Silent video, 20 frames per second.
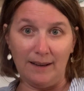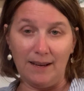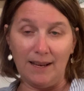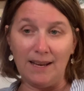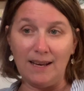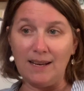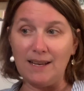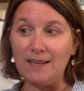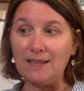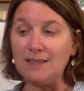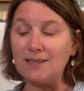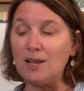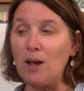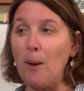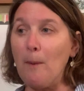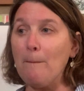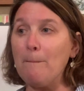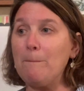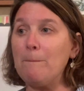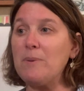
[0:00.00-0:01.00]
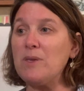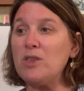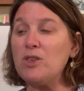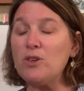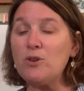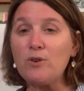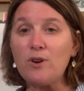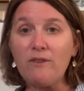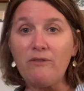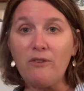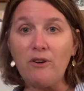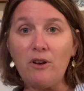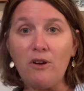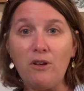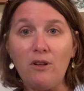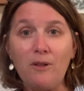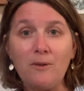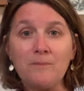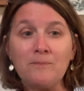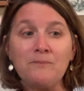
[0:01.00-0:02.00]
It is
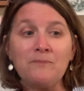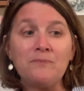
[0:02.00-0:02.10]
beautiful.